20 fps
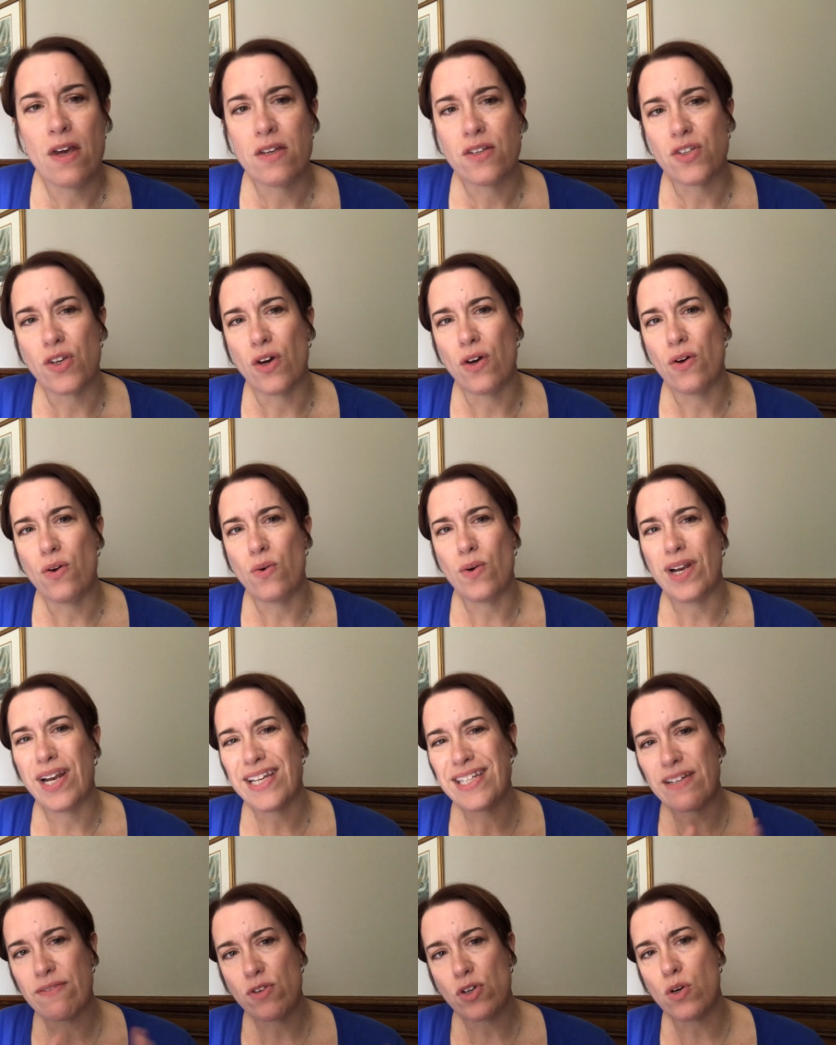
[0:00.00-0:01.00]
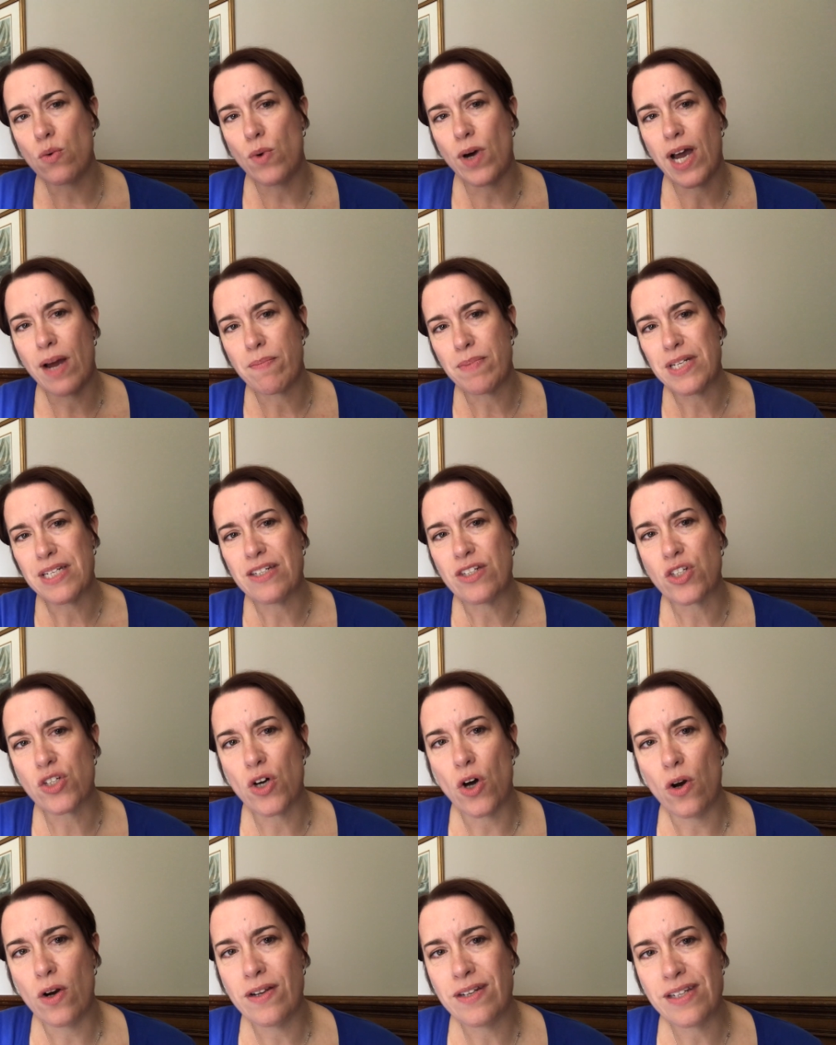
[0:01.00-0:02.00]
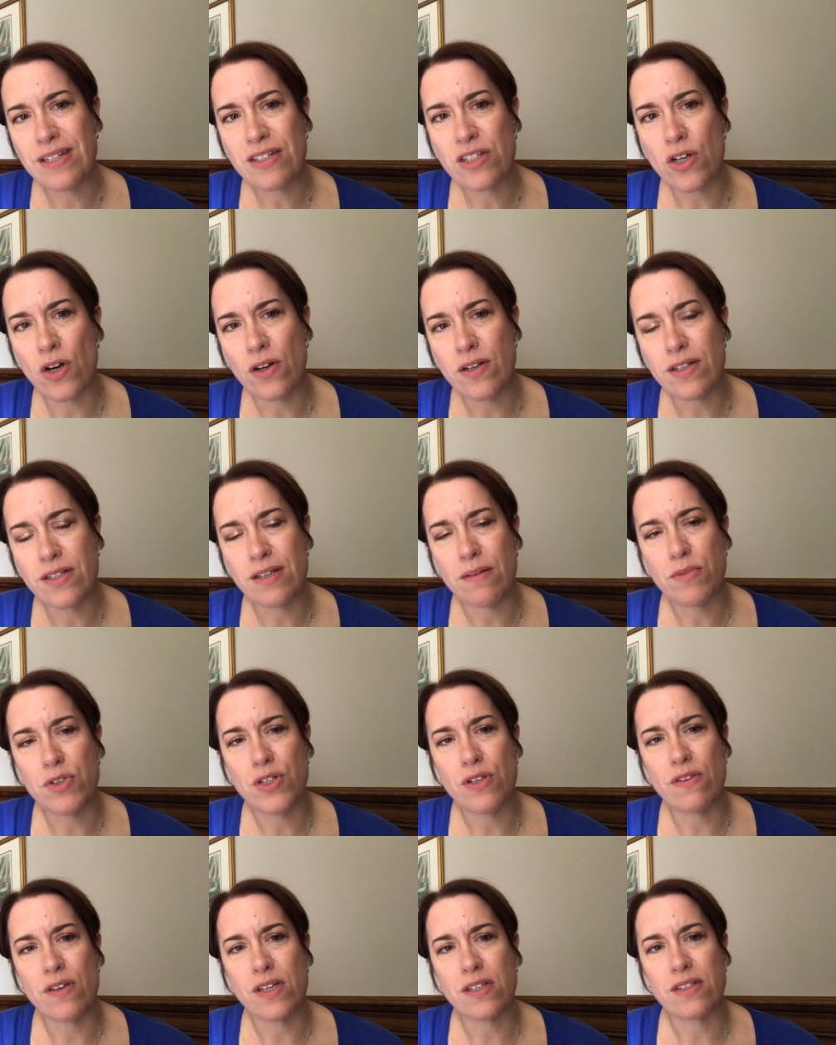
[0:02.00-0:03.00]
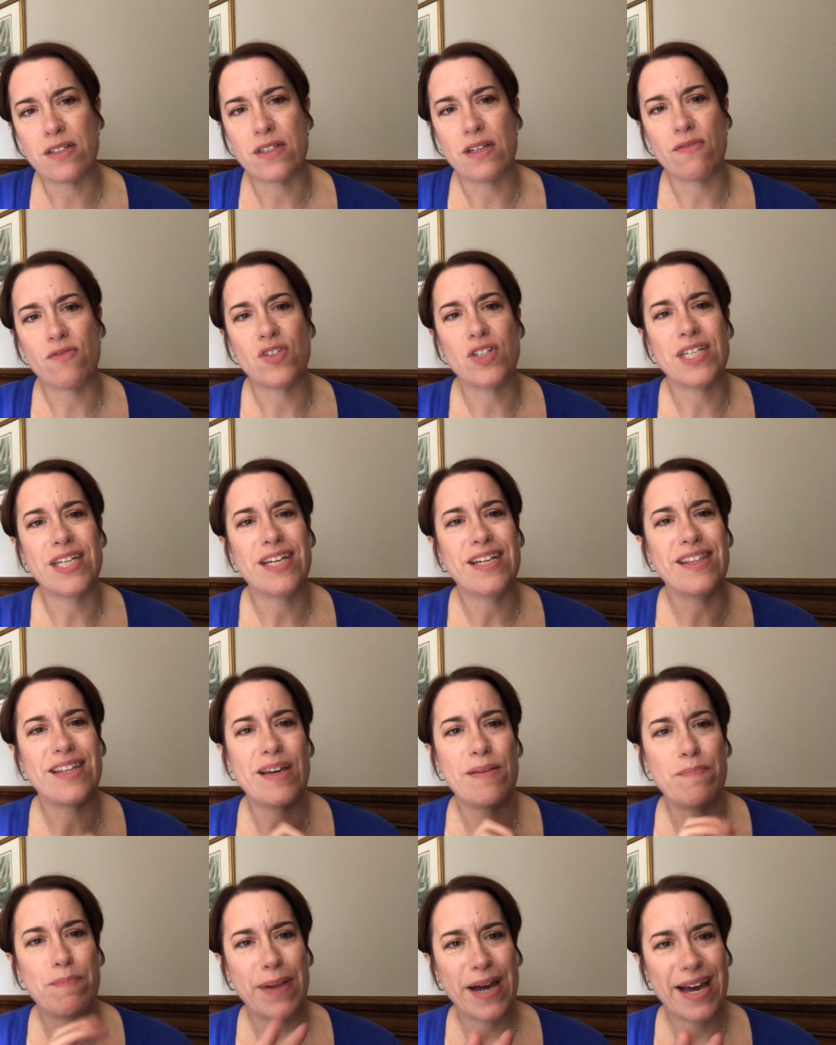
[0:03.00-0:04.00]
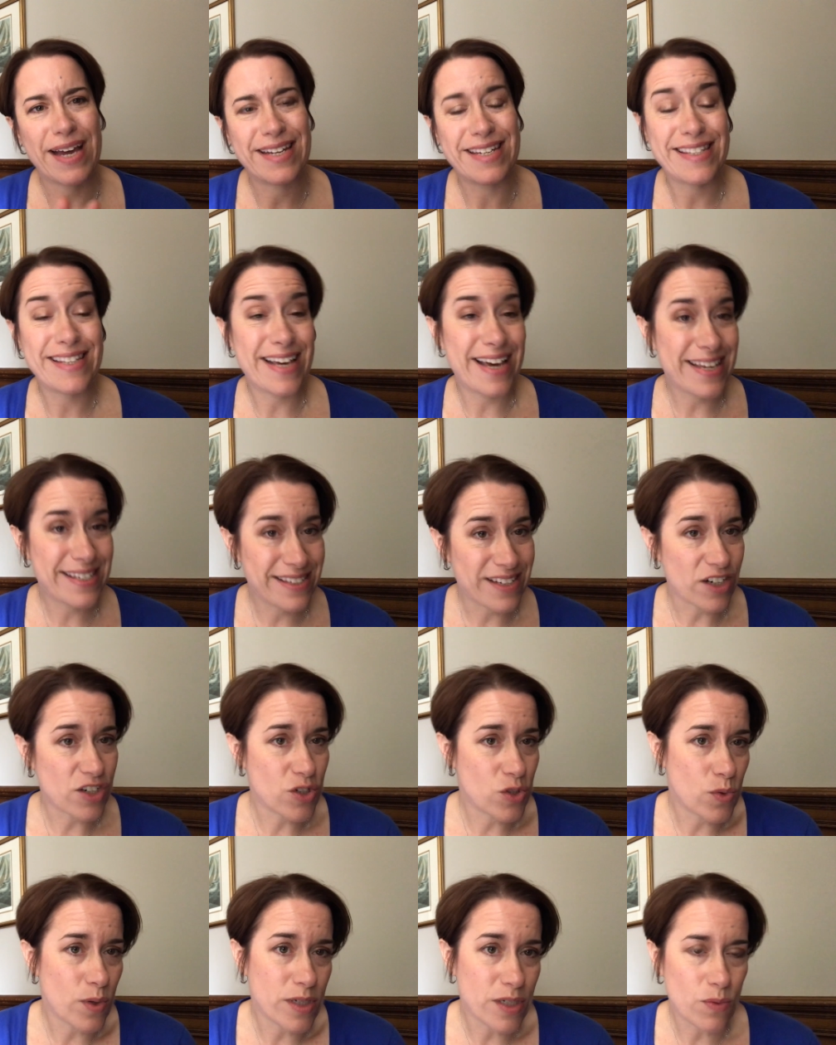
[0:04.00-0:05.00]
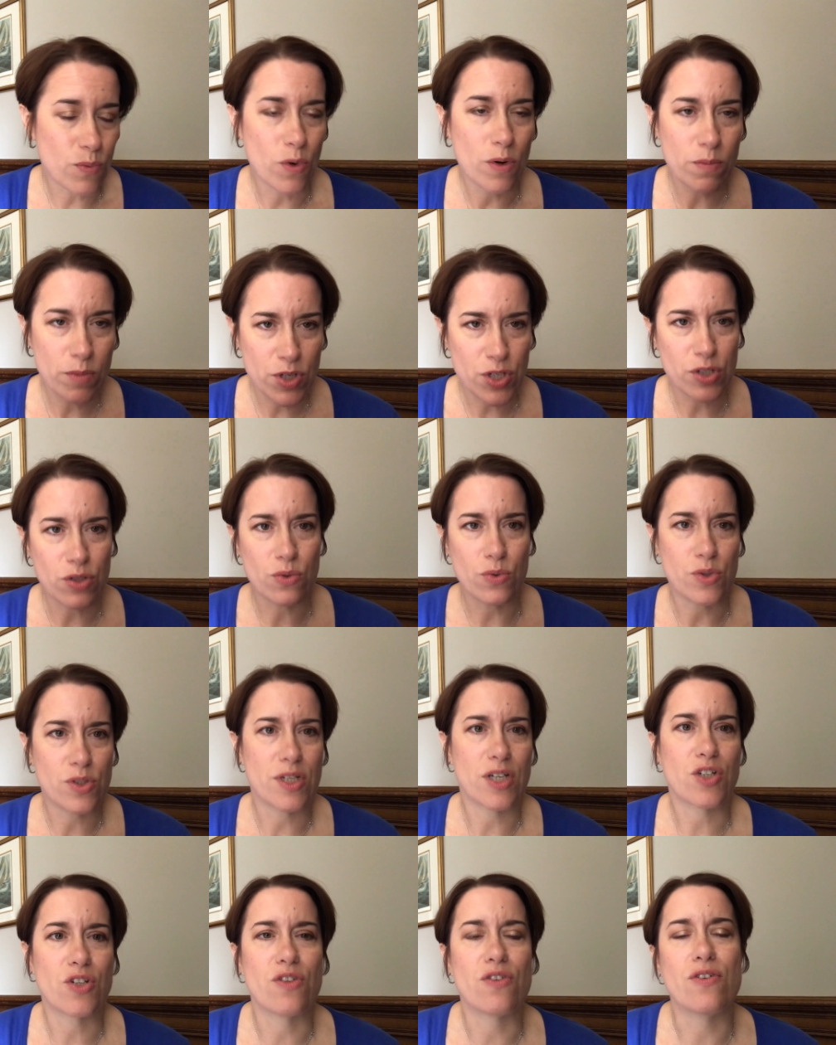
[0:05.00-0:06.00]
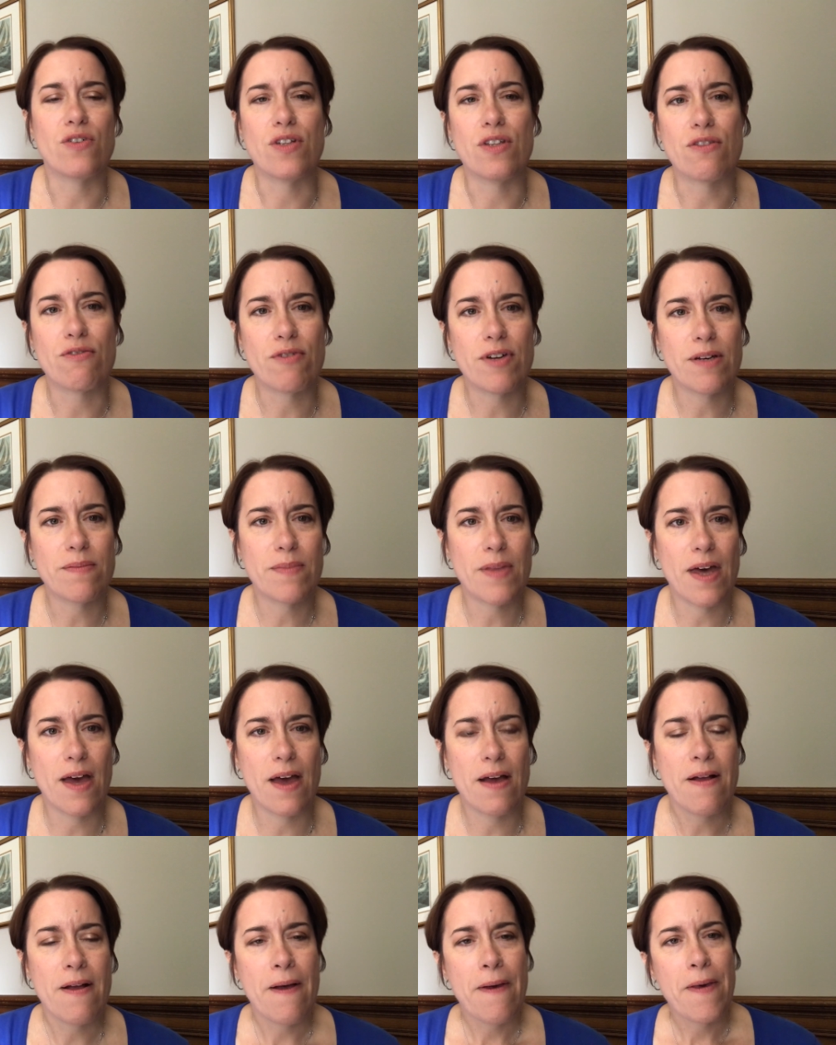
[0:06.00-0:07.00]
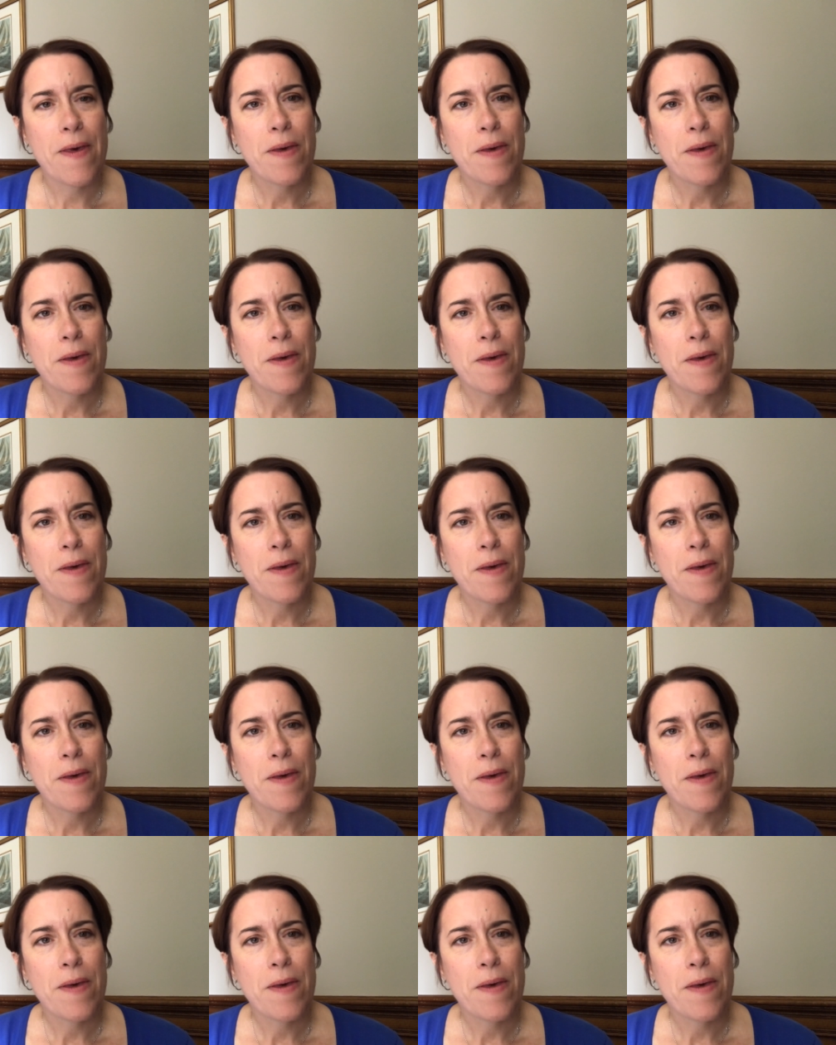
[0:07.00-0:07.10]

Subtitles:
So let's have a look at what happened in Scotland. In Scotland, December 2017, they banned their Section 21, which is called Section 33 up there,